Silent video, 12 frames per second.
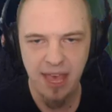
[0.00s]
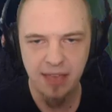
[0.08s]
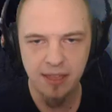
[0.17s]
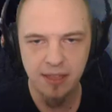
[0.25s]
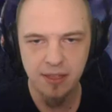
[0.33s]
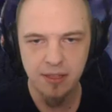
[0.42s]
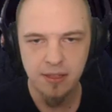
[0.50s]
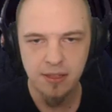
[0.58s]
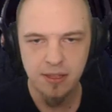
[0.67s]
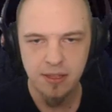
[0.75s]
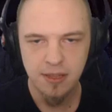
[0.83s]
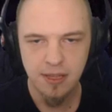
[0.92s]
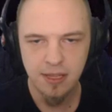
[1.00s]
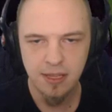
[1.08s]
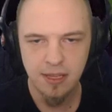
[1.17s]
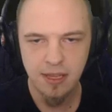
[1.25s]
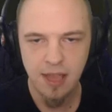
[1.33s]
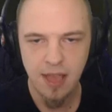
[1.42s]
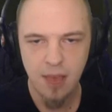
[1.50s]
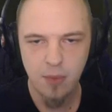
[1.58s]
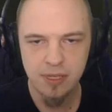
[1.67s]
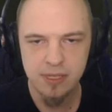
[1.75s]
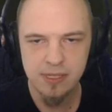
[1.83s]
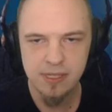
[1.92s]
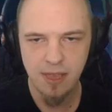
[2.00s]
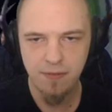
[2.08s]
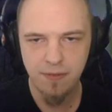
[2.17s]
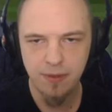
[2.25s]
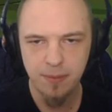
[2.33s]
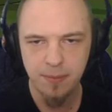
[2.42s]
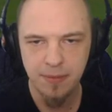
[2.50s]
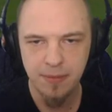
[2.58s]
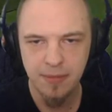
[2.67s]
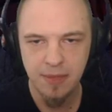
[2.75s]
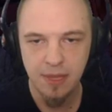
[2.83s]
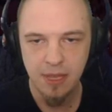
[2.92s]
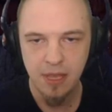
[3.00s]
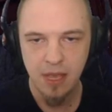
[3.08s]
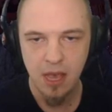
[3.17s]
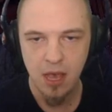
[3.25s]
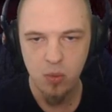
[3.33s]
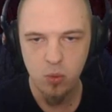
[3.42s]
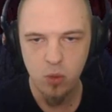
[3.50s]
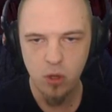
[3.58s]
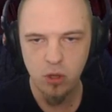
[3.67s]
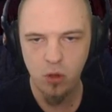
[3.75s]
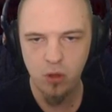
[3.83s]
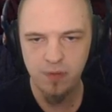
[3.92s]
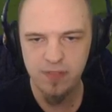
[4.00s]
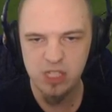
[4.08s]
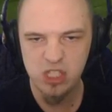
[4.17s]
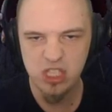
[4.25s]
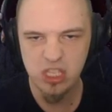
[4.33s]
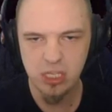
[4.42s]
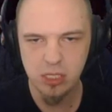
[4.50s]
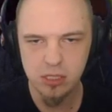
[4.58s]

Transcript: come back, then I want his stuff. I want all of his